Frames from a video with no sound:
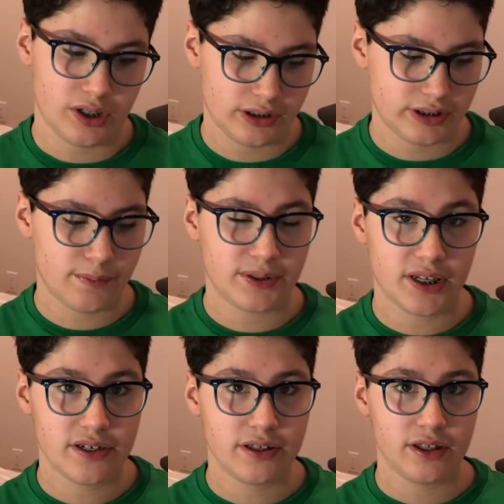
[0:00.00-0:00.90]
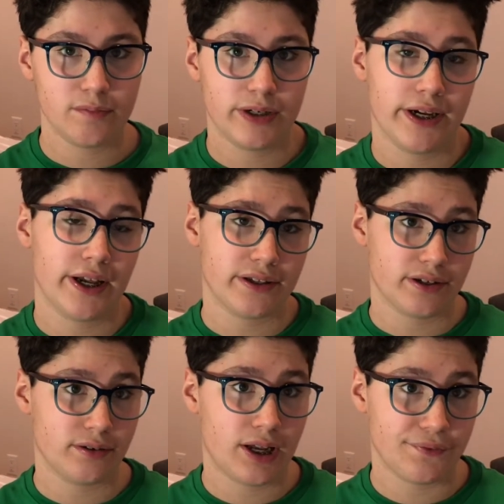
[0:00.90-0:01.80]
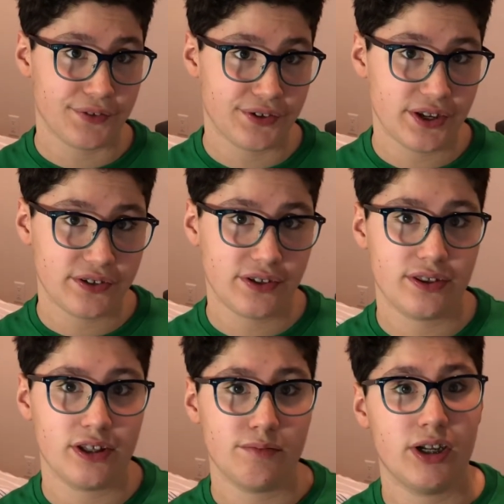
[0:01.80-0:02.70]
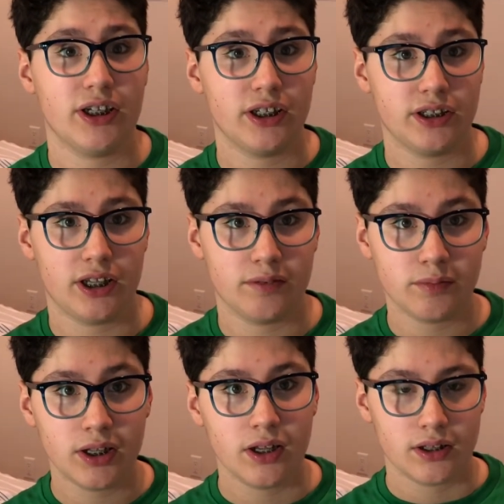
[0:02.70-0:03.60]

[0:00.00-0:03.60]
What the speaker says: Zamazenta theme deck as I have the Zacian theme deck in game.